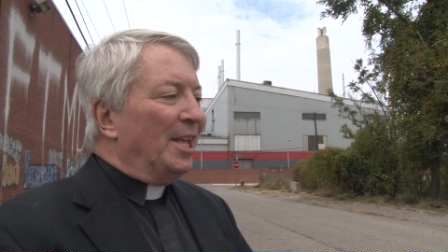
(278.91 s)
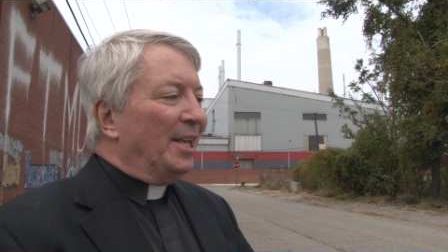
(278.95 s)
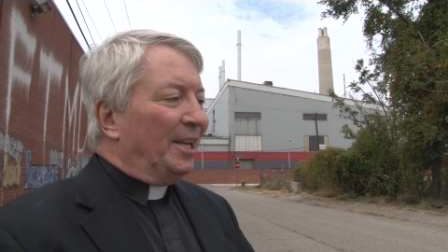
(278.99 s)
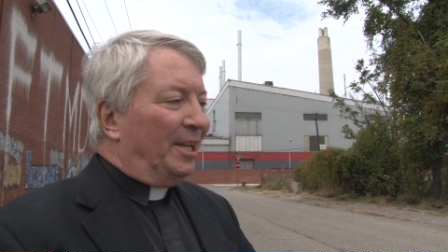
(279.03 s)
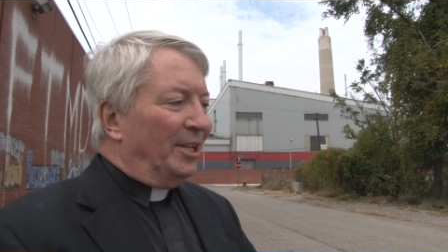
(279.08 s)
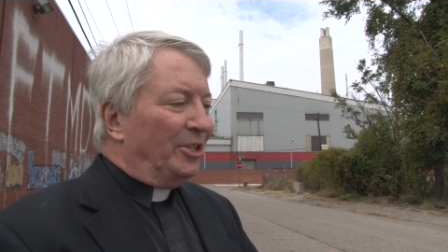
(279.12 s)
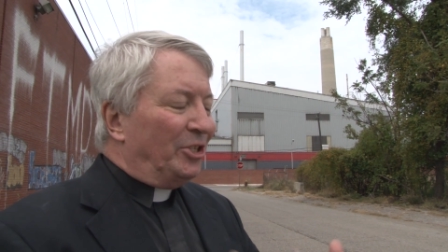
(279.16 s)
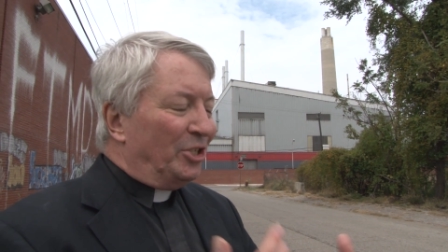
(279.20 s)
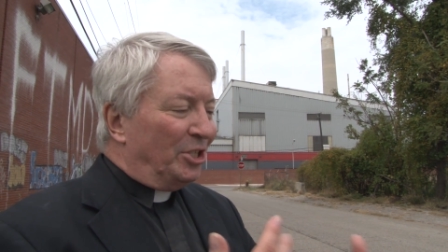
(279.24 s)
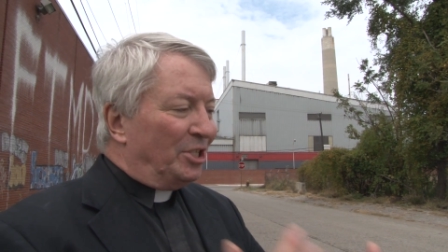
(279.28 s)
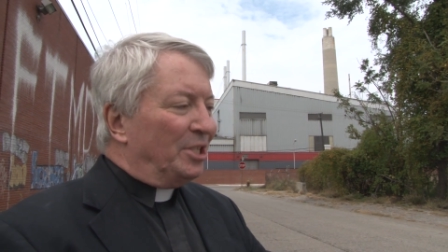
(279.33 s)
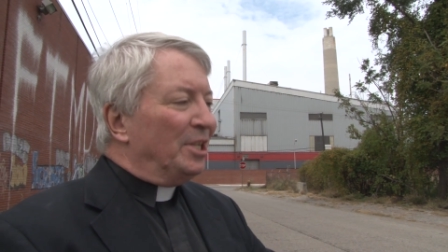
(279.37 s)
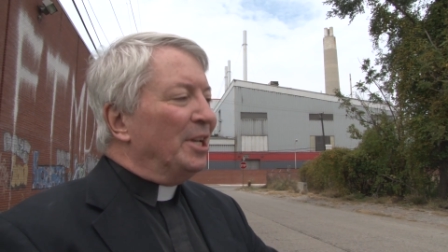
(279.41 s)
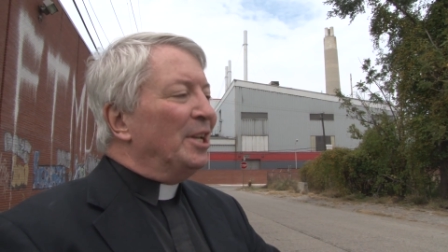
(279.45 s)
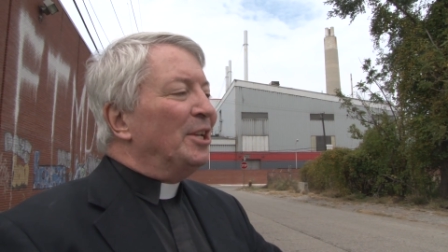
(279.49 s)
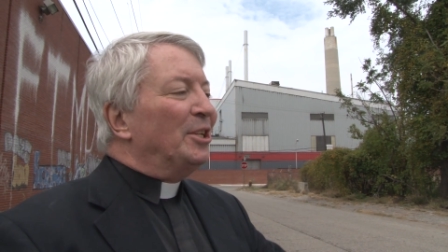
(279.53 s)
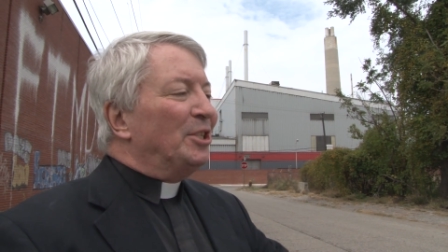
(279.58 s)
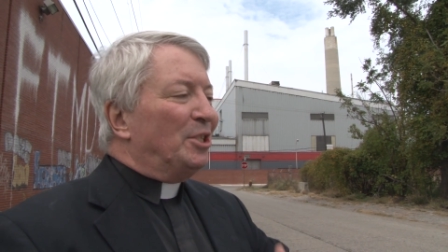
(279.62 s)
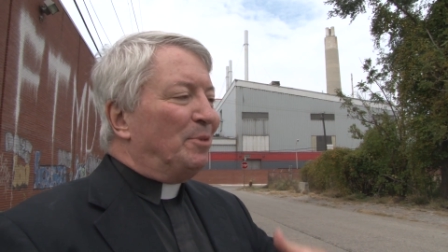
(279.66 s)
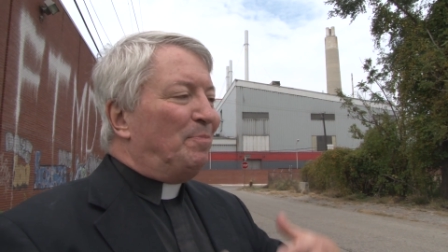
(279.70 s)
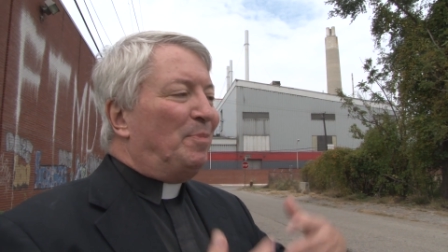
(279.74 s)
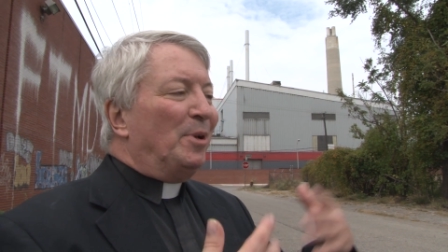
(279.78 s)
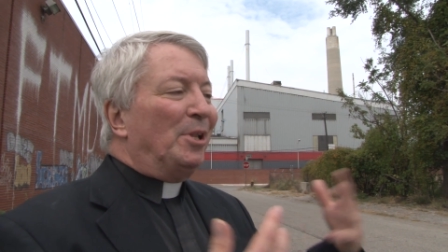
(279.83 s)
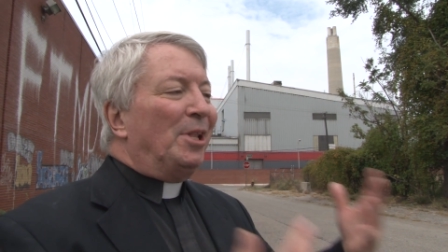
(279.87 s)
can just
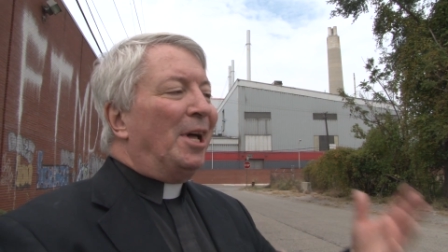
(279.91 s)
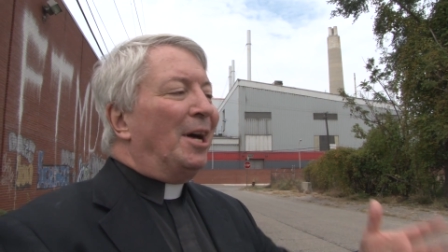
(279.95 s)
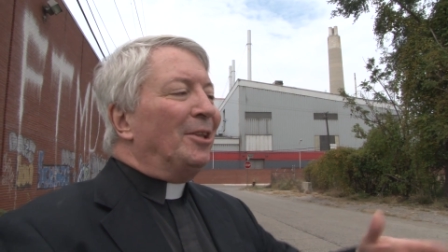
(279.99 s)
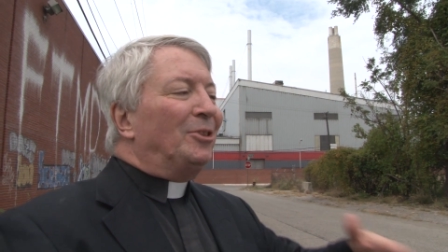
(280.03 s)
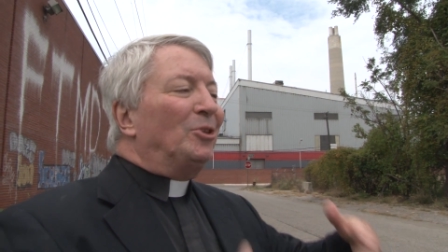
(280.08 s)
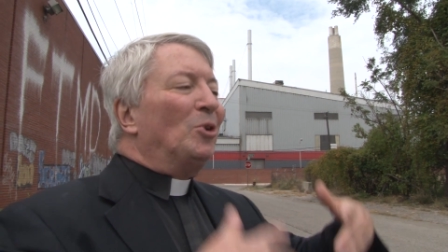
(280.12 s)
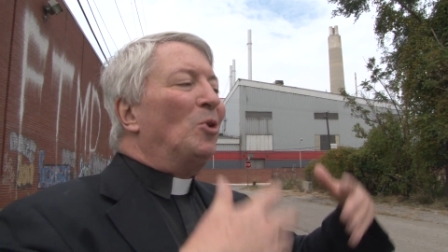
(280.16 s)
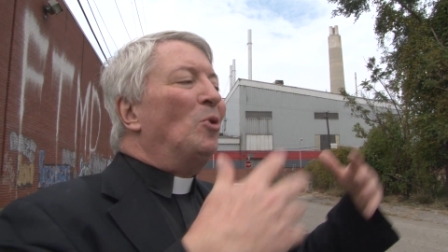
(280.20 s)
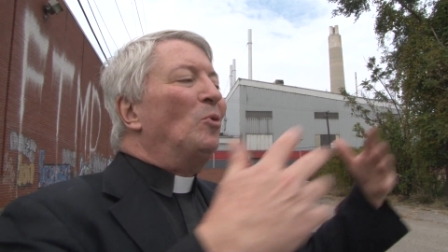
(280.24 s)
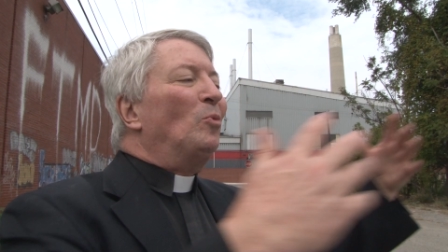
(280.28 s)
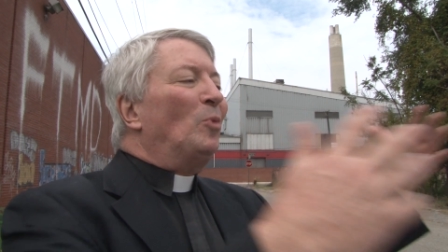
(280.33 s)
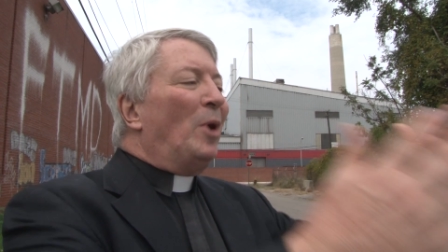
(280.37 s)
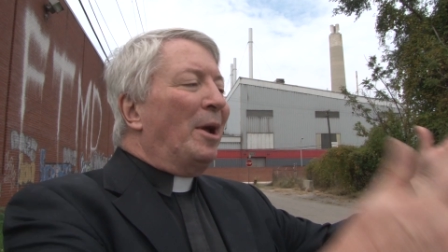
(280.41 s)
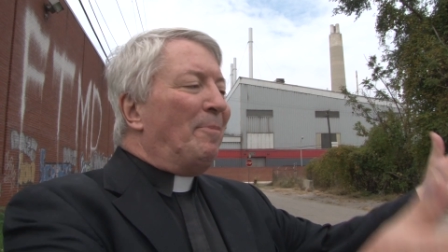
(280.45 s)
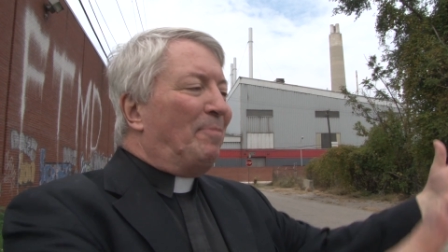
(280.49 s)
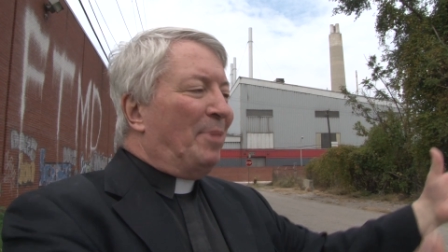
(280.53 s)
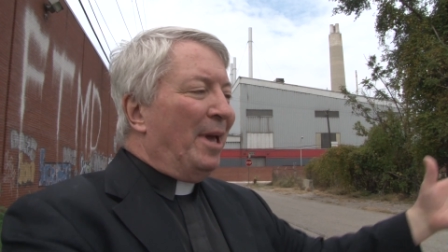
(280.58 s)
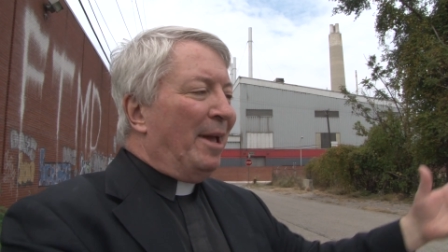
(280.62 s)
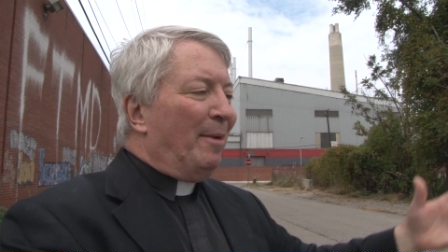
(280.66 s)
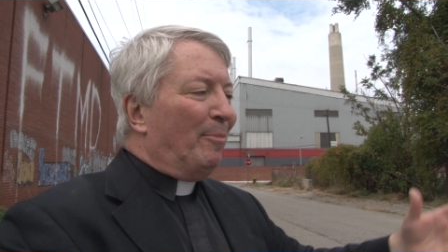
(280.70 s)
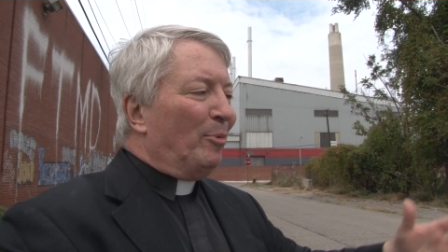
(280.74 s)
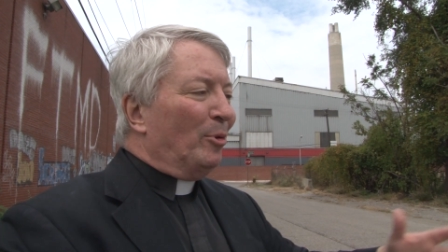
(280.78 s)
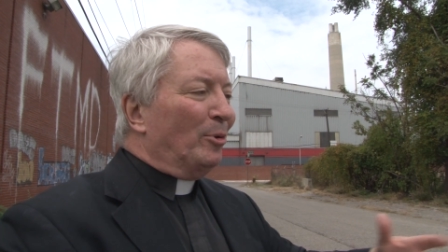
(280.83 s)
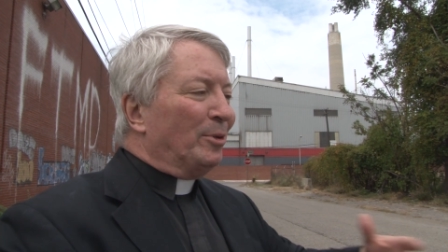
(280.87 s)
spill out their own white
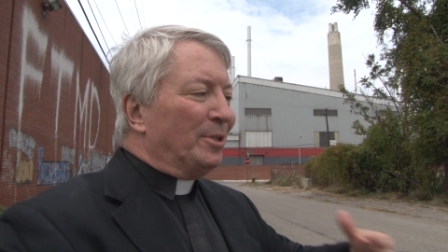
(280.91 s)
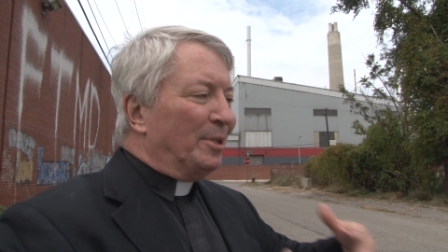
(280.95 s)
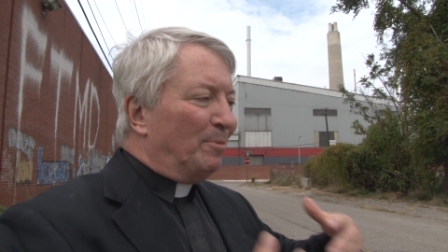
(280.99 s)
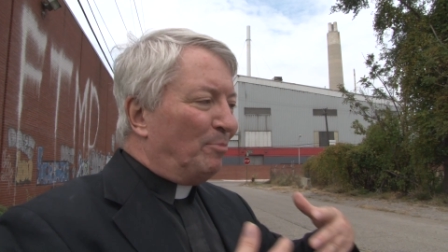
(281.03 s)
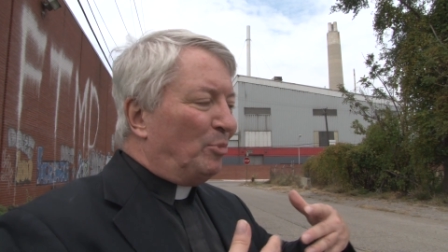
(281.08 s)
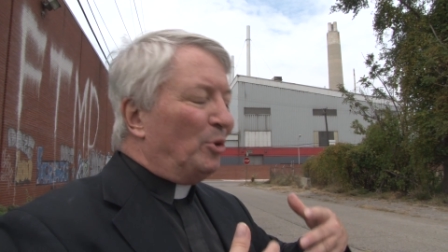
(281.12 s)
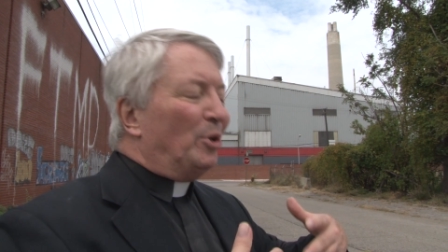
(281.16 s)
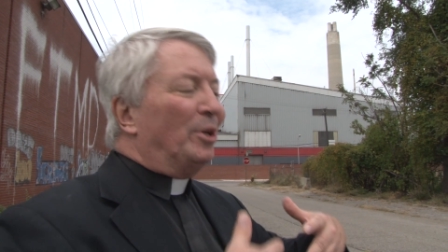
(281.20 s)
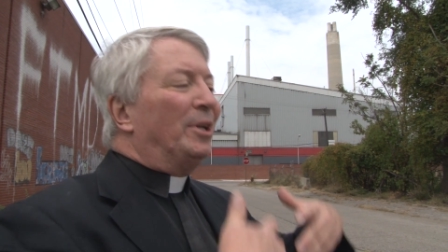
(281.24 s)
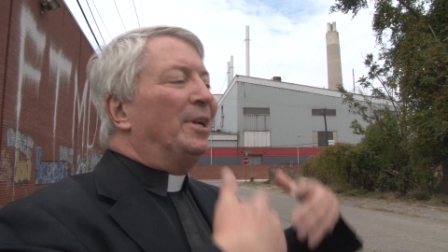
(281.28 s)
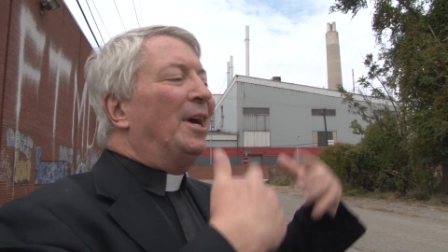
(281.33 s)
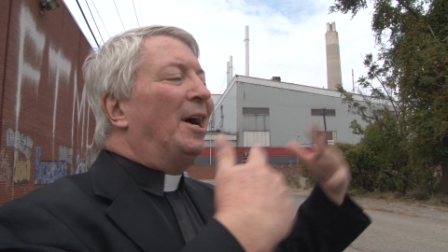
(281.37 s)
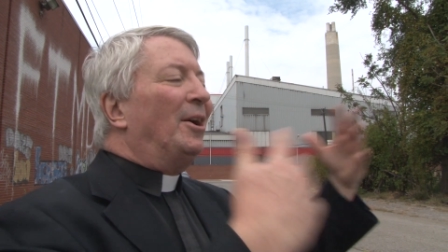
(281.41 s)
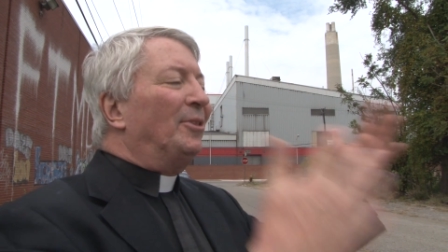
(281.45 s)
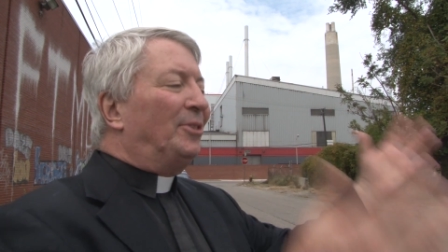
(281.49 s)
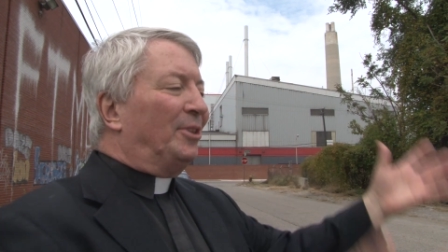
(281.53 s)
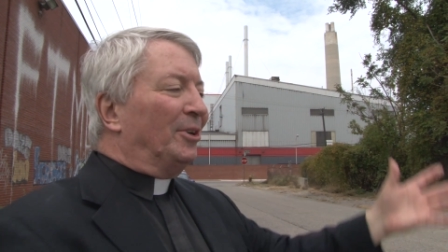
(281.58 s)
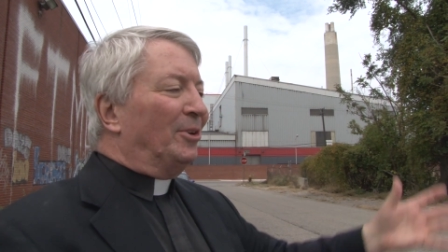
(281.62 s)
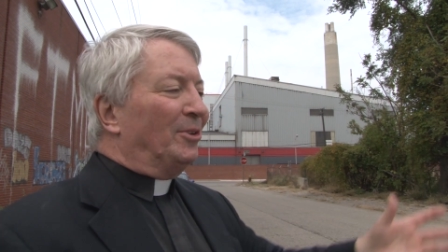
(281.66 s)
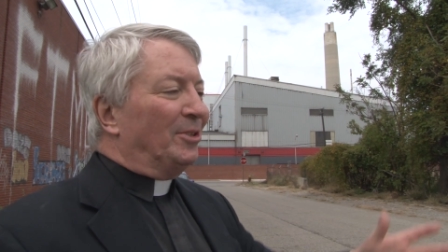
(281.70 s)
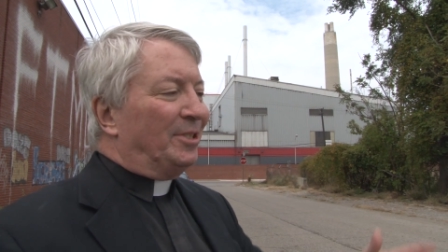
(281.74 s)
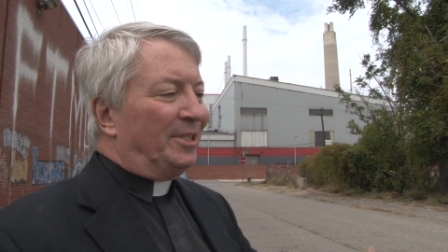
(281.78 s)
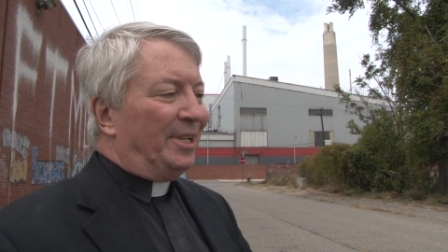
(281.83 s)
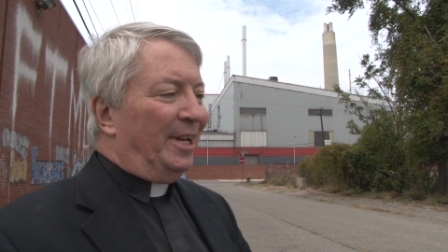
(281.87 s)
papers and put it out
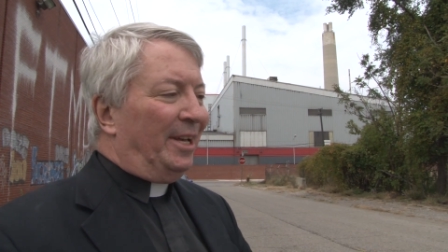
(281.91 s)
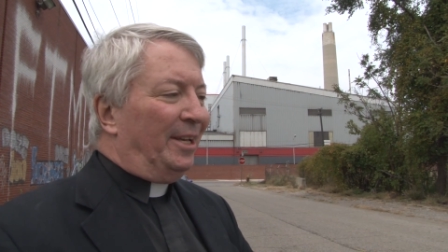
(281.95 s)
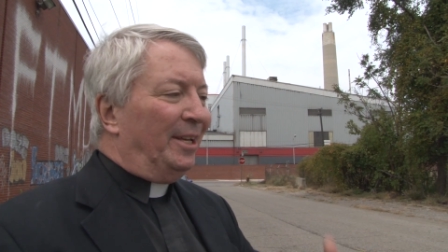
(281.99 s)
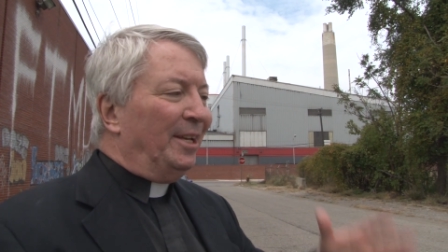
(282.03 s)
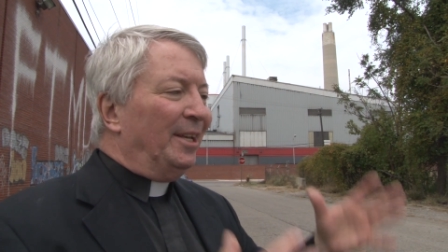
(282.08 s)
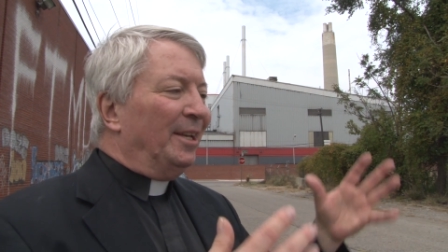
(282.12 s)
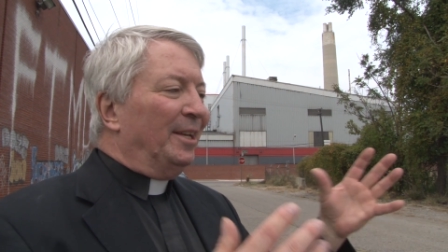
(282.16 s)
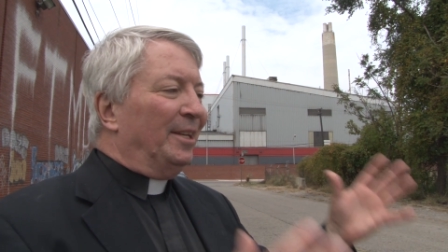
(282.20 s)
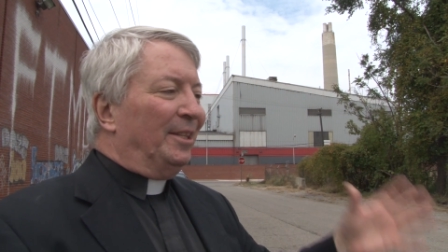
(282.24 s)
there and say